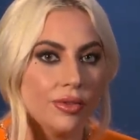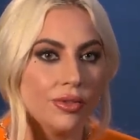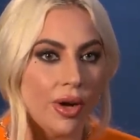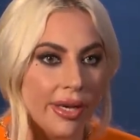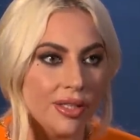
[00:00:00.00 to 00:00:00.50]

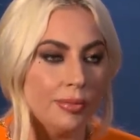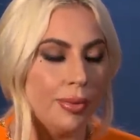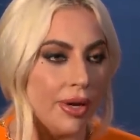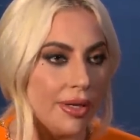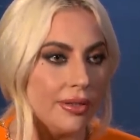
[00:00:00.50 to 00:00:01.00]
tried to
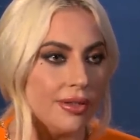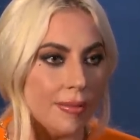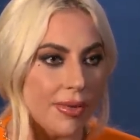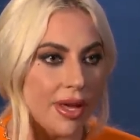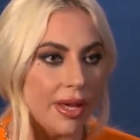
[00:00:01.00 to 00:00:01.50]
put
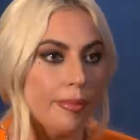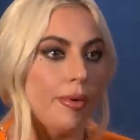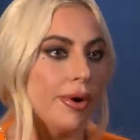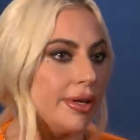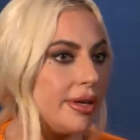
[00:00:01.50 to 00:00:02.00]
something
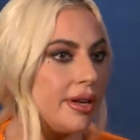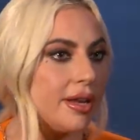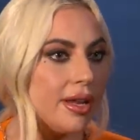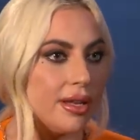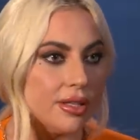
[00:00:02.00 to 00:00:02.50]
important
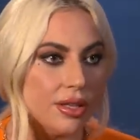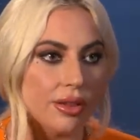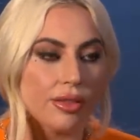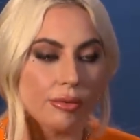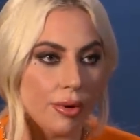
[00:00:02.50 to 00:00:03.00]
into
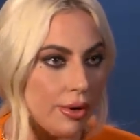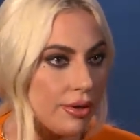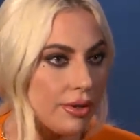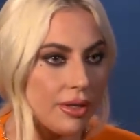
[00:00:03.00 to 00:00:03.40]
mm-hmm. the role.